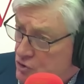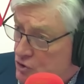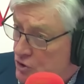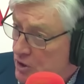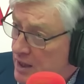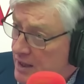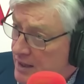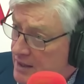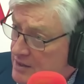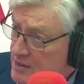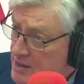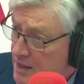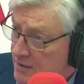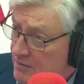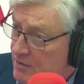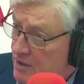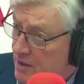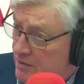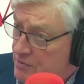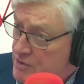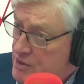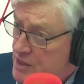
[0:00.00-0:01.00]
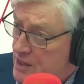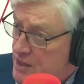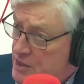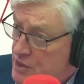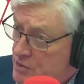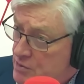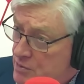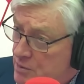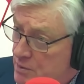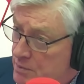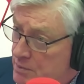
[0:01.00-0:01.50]
trying to have
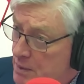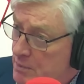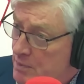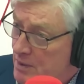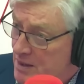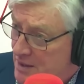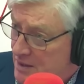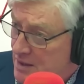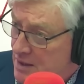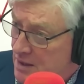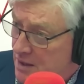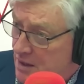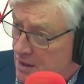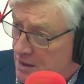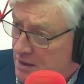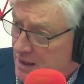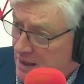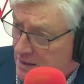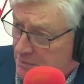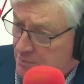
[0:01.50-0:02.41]
conversations with people in the garden,